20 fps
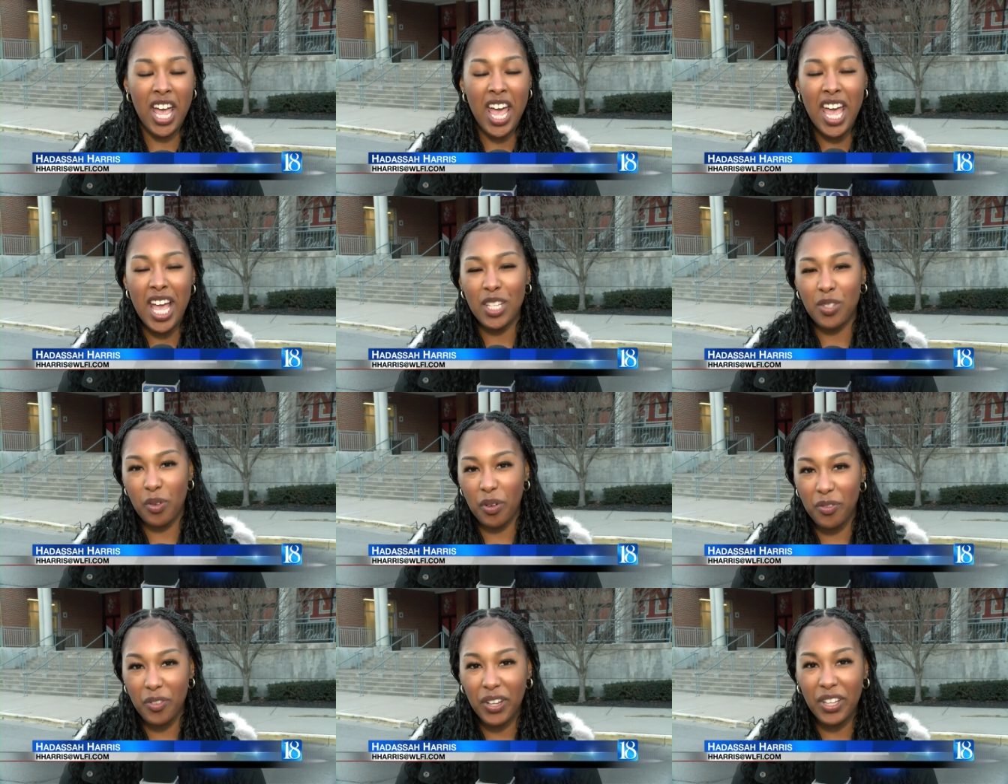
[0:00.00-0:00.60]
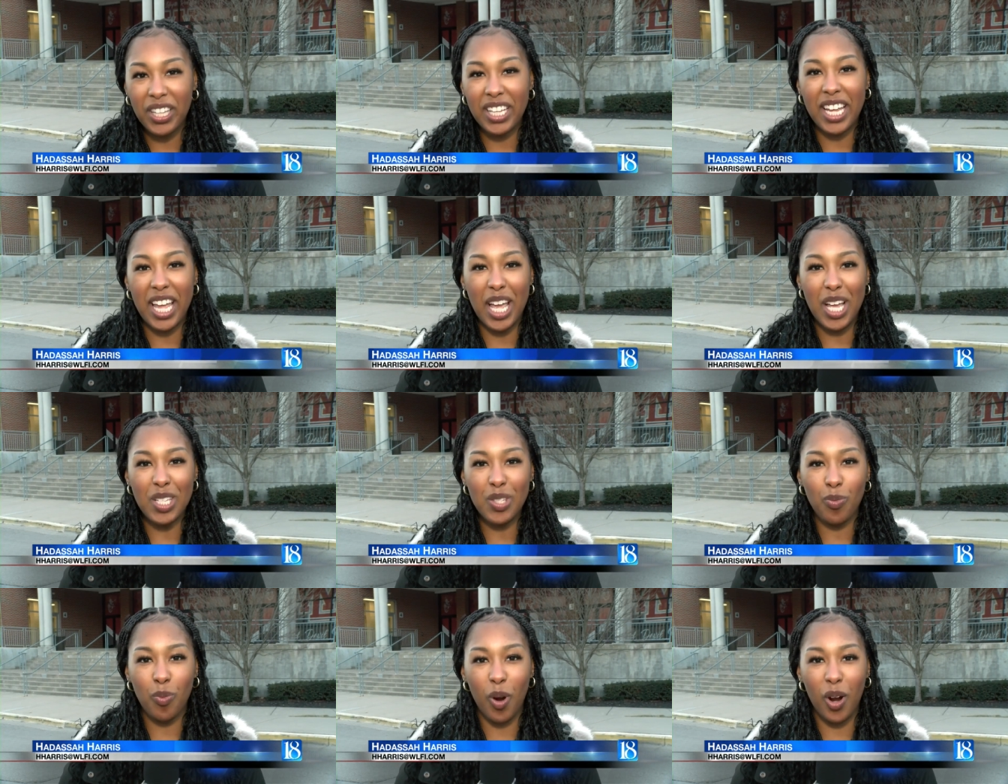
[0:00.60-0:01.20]
is revealing
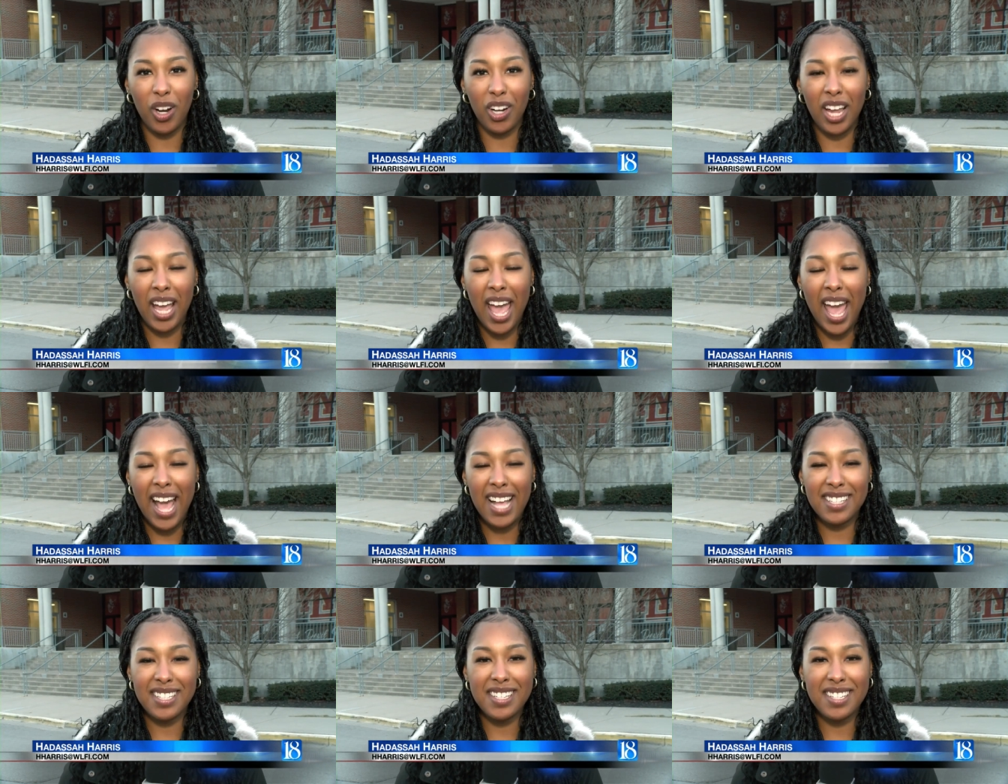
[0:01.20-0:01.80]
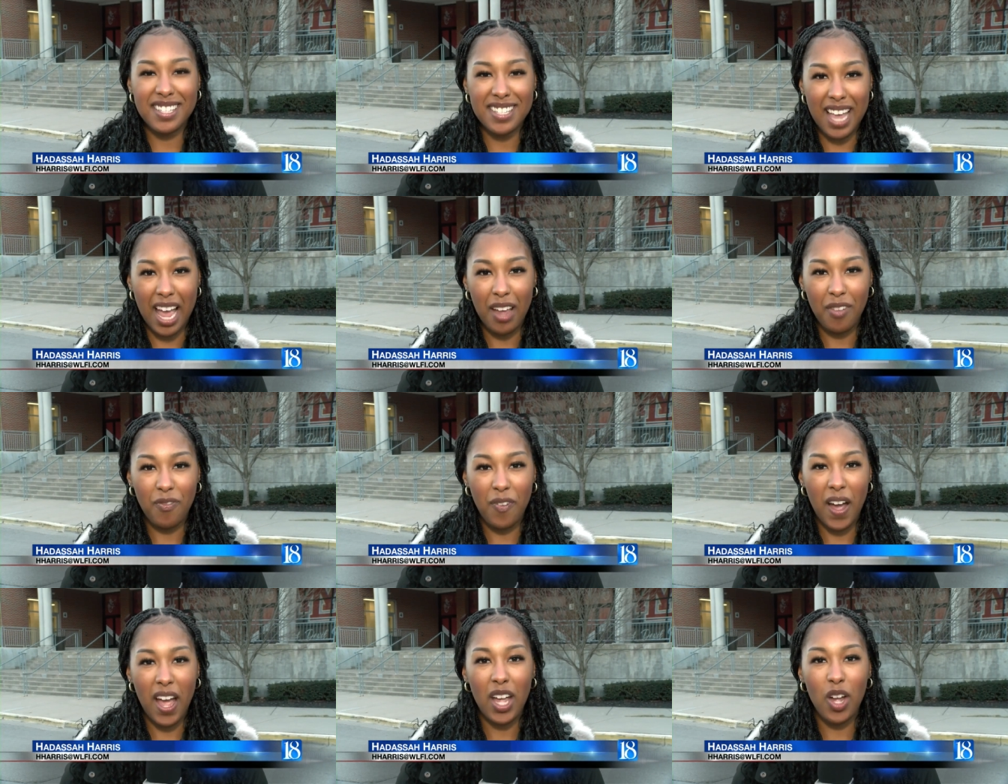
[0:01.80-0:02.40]
his work as a
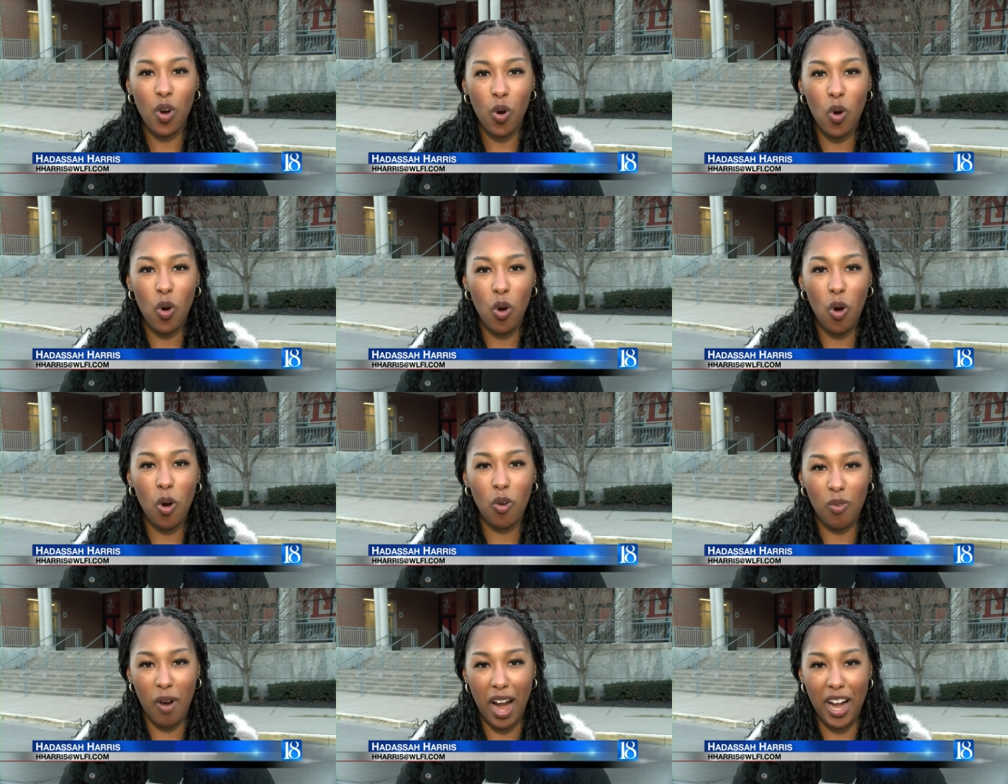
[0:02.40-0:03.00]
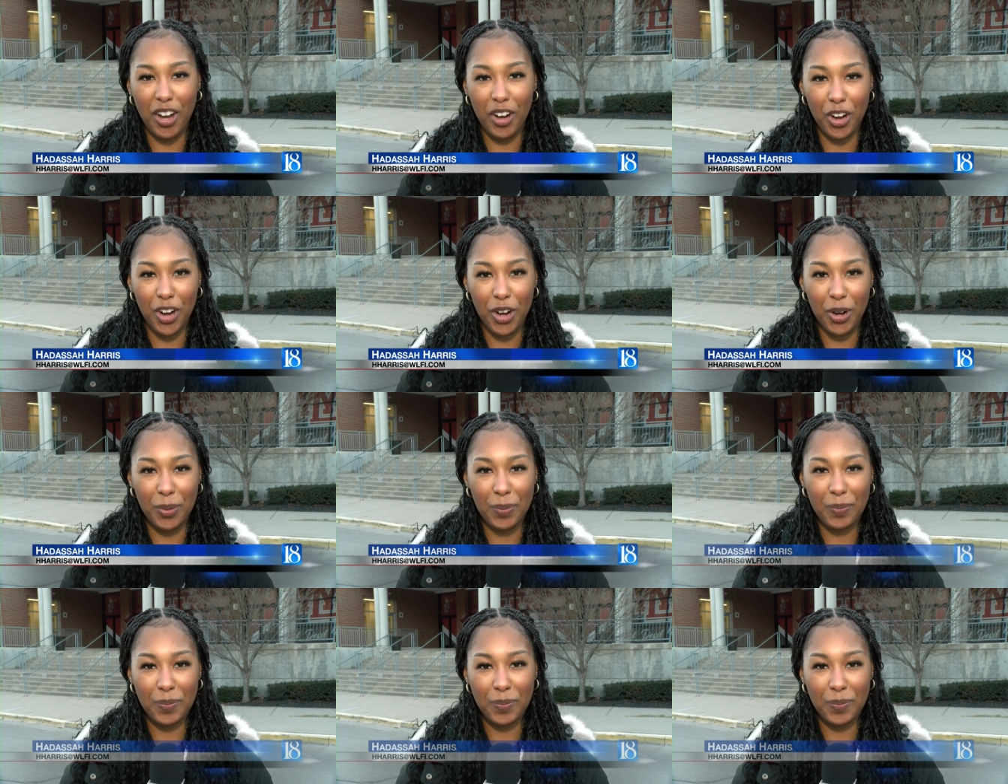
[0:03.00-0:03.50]
sci-fi horror writer.